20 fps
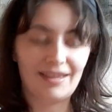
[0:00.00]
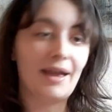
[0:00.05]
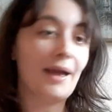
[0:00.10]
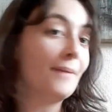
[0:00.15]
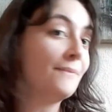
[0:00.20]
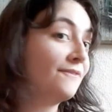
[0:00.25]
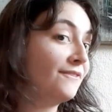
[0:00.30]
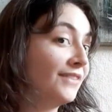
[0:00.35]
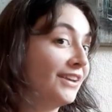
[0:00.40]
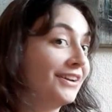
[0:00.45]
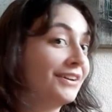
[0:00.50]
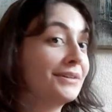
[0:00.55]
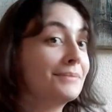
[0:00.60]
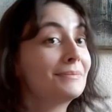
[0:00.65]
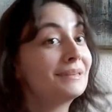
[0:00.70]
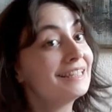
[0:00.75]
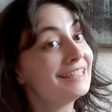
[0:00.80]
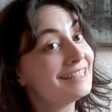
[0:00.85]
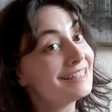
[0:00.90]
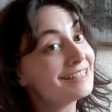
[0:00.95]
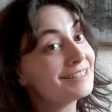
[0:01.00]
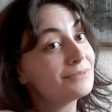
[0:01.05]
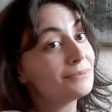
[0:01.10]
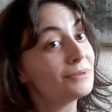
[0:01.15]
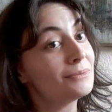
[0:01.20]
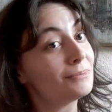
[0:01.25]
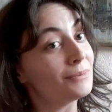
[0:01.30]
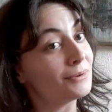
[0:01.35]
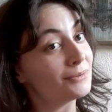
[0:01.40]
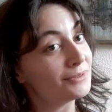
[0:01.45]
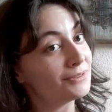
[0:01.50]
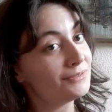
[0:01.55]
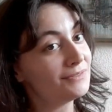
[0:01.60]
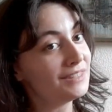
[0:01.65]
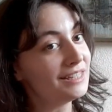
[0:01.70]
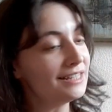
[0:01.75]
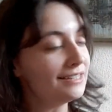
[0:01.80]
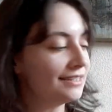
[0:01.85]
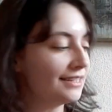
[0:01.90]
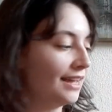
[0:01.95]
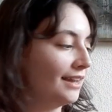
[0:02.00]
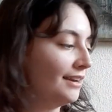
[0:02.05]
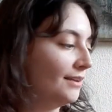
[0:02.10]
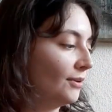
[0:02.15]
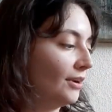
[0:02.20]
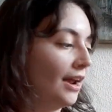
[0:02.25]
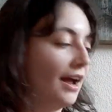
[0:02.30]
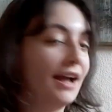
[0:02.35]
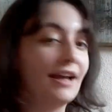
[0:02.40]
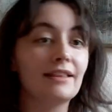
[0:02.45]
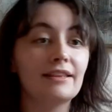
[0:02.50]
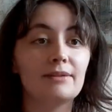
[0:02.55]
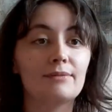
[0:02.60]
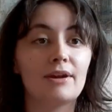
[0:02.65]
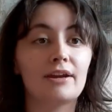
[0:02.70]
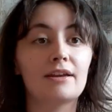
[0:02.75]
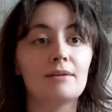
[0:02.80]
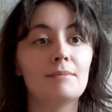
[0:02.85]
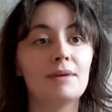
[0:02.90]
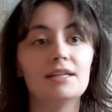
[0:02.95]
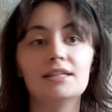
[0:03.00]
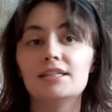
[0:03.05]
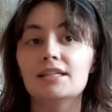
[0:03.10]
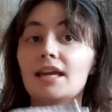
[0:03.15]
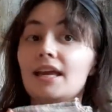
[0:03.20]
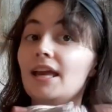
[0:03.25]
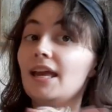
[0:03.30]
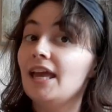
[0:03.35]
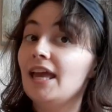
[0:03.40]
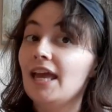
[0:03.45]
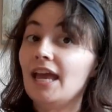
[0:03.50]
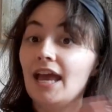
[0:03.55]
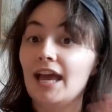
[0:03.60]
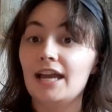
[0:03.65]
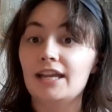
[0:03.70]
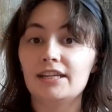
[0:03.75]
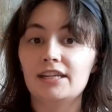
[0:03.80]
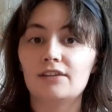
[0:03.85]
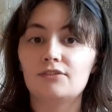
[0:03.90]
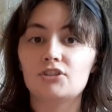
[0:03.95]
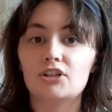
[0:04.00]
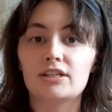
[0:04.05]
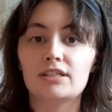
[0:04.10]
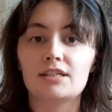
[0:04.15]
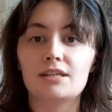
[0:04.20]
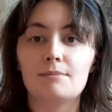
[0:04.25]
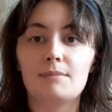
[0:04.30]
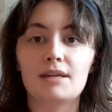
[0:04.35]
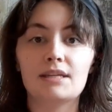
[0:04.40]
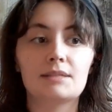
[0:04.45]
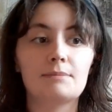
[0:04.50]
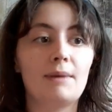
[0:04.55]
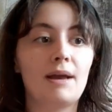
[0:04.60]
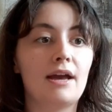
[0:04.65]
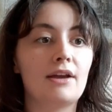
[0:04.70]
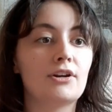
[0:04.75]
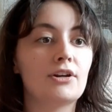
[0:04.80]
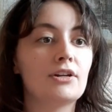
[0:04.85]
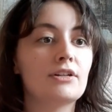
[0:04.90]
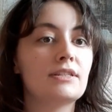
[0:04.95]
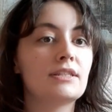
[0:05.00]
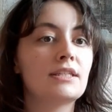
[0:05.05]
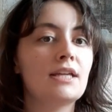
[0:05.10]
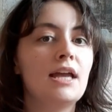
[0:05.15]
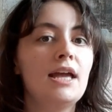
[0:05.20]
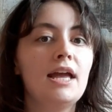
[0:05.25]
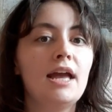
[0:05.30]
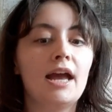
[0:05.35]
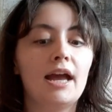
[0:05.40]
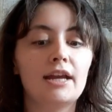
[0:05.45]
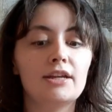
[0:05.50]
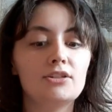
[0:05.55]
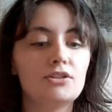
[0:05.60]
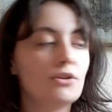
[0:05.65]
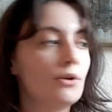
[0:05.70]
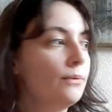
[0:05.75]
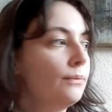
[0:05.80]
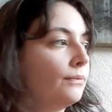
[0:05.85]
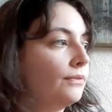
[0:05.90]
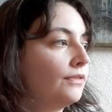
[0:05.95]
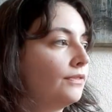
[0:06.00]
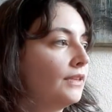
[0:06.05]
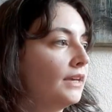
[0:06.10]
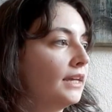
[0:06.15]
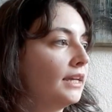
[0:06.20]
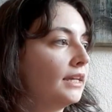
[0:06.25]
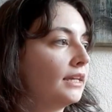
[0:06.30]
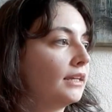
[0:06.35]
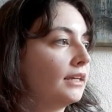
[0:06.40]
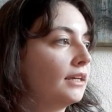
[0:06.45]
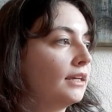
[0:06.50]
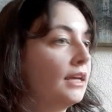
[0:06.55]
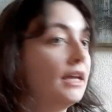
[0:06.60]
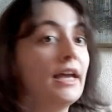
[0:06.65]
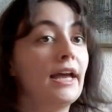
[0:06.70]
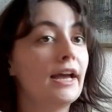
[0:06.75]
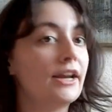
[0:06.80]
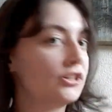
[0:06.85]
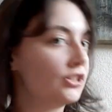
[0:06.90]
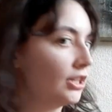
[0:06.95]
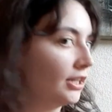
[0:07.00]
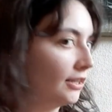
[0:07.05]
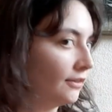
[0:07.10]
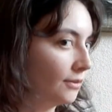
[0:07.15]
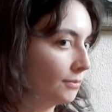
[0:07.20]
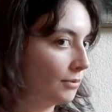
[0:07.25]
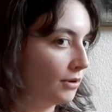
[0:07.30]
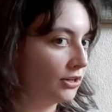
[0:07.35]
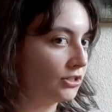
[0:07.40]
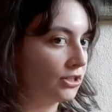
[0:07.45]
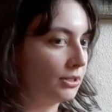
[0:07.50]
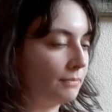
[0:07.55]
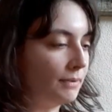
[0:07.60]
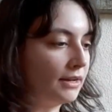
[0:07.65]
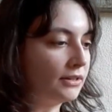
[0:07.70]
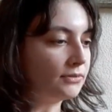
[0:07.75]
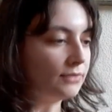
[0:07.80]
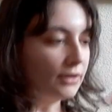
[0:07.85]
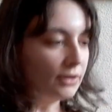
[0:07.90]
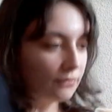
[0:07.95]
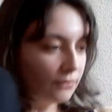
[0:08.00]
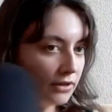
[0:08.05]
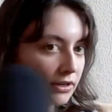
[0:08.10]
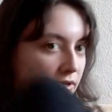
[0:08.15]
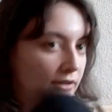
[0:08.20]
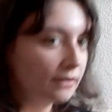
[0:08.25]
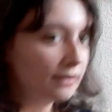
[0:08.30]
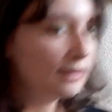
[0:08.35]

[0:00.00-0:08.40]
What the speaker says: I'm very pleased with both of these and would highly recommend any of Jessie May's patterns. I don't think, actually the project bag's right over here.